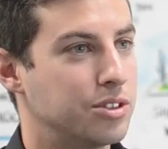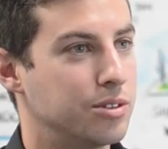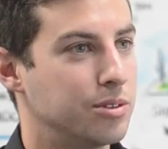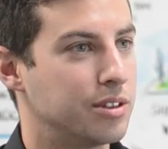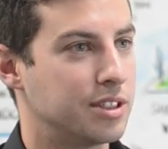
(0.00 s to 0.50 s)

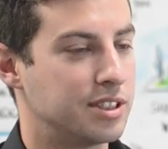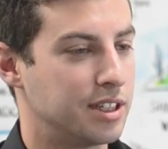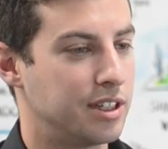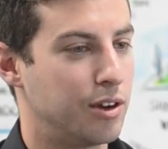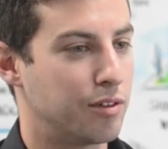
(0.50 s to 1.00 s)
to the
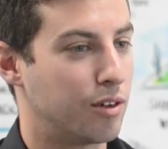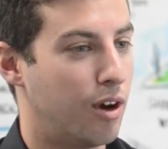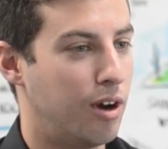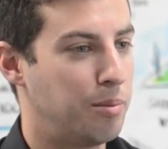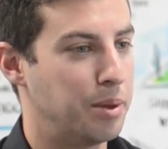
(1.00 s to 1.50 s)
city
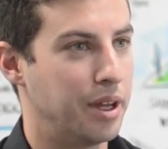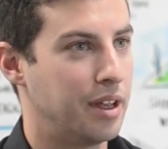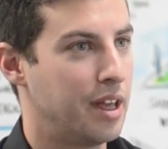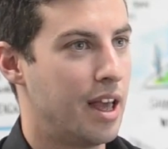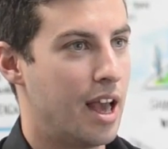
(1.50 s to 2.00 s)
overall,
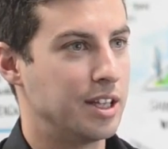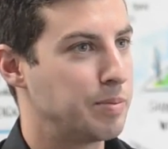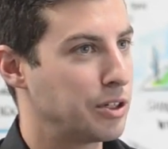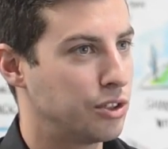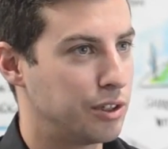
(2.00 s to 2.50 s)
but
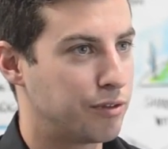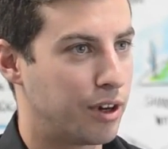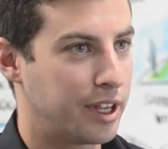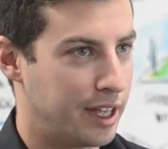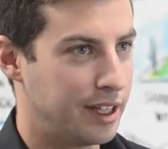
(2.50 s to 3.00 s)
especially
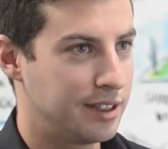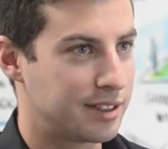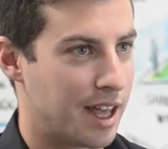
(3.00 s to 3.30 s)
for kids,